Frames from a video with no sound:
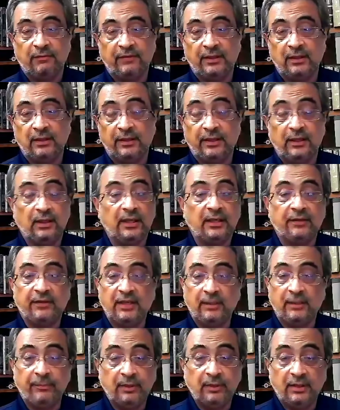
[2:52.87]
and
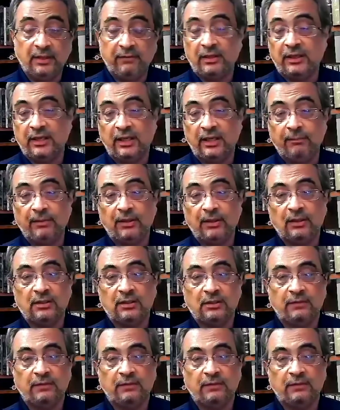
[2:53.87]
Gabriel never came because